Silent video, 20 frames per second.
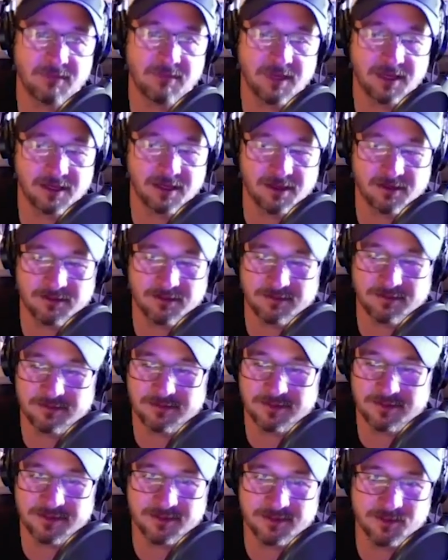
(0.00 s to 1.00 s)
you know,
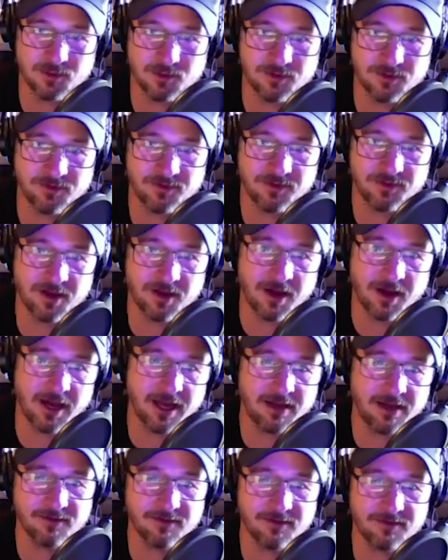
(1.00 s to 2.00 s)
some sort of
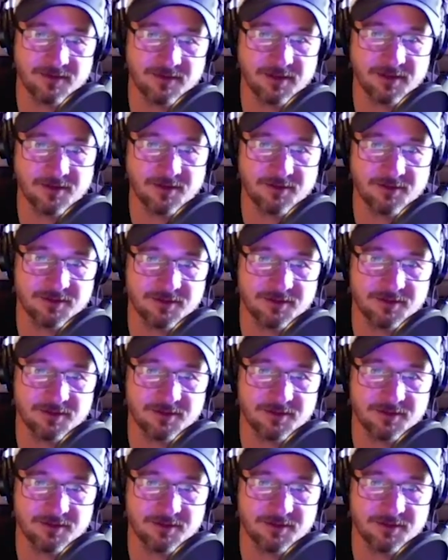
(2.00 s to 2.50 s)
thought of, you know,